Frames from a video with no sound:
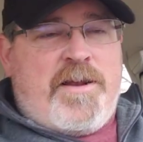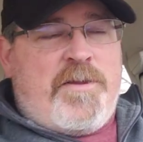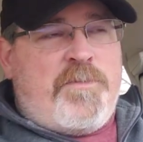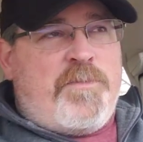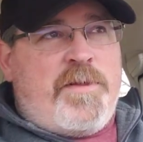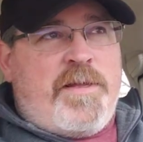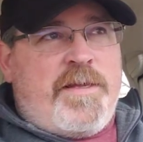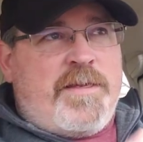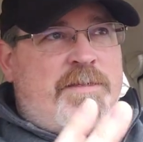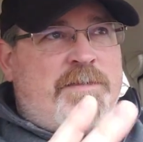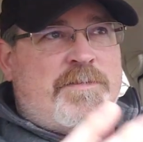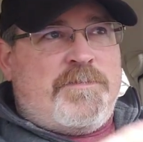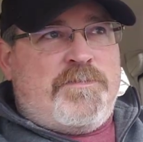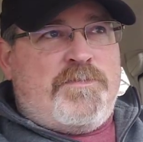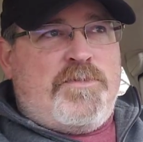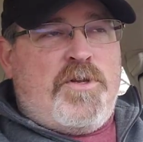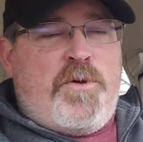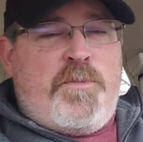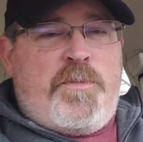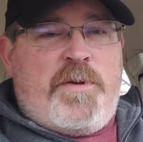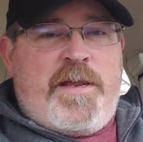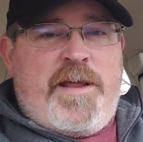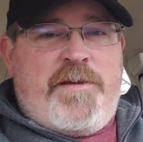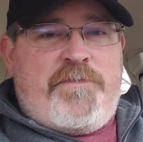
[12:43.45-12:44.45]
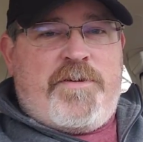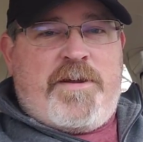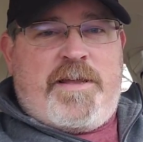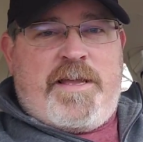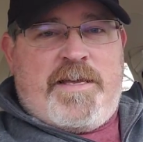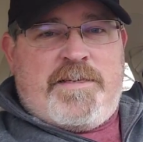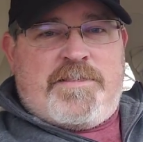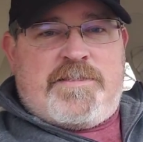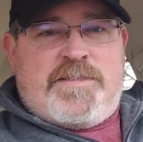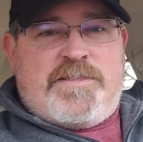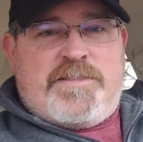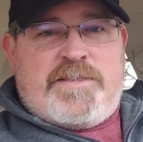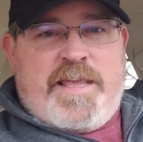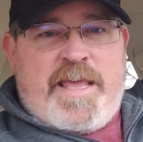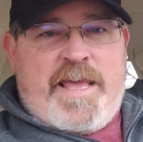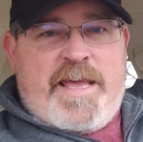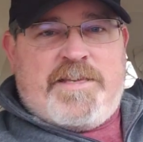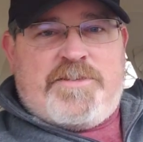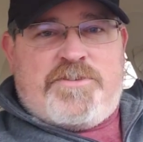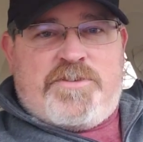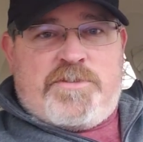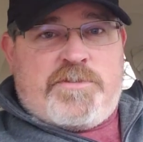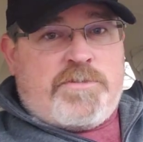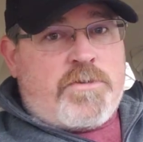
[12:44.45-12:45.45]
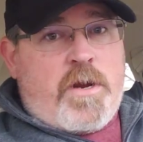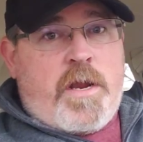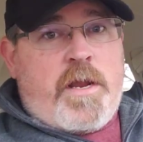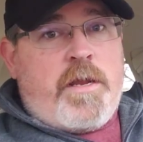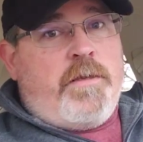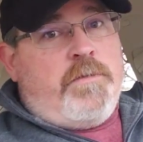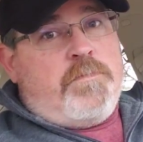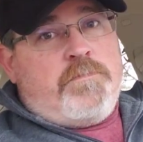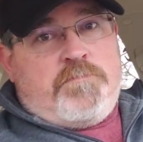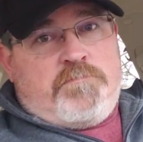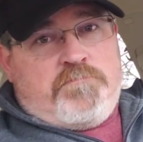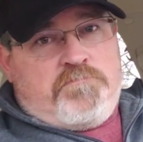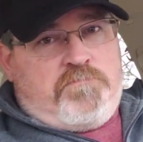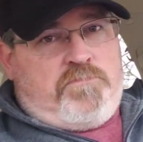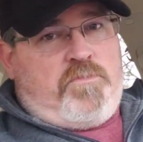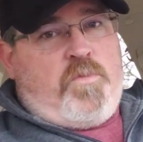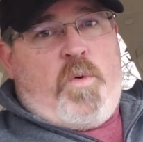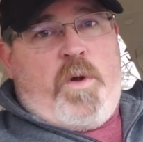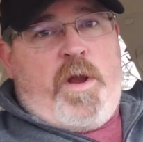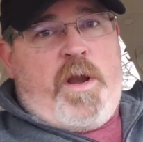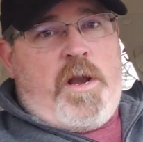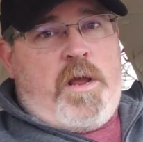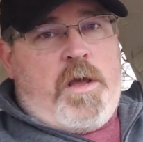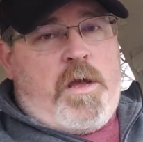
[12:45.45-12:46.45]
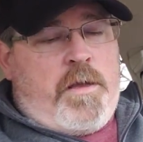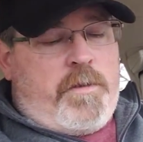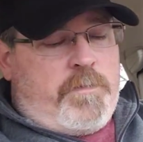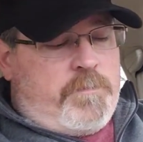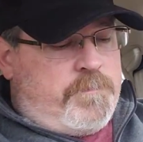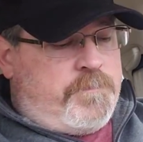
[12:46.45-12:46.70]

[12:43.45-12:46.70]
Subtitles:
I'm like, nobody ever guesses the edges, right? Why not?